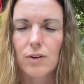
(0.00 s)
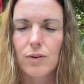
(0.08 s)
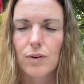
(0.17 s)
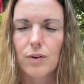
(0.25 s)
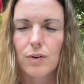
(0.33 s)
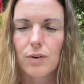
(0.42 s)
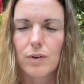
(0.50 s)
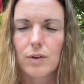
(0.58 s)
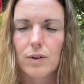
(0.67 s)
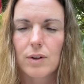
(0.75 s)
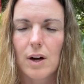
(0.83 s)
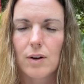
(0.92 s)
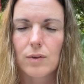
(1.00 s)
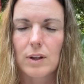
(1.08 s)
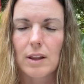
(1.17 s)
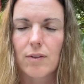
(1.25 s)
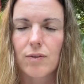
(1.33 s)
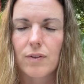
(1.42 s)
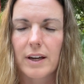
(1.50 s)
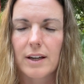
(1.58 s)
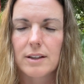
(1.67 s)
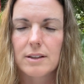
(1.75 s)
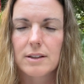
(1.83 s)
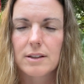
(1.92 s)
through not only the
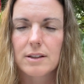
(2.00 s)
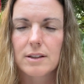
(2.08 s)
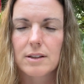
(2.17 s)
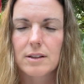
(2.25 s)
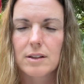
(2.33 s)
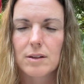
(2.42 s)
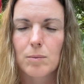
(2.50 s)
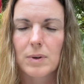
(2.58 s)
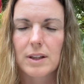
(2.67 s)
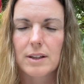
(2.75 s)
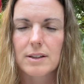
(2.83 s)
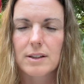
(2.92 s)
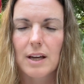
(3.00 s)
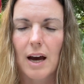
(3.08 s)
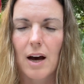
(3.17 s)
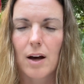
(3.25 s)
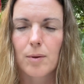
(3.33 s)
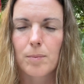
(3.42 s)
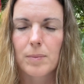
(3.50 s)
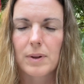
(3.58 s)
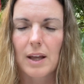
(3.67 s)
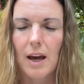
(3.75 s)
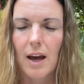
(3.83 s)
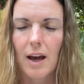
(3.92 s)
face, but the scalp and
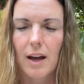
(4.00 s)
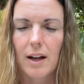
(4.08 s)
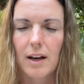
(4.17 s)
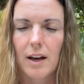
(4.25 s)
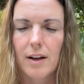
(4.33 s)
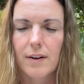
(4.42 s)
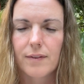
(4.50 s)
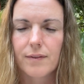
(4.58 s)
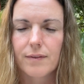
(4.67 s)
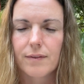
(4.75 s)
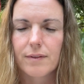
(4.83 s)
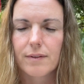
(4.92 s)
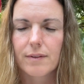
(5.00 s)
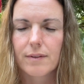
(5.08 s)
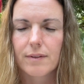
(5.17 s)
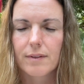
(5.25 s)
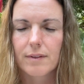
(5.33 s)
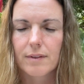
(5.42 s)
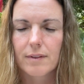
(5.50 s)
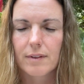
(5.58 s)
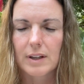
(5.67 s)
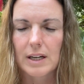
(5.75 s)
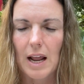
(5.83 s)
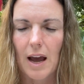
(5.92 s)
the head,
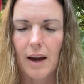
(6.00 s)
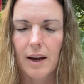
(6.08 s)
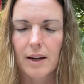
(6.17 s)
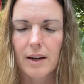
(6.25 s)
the neck.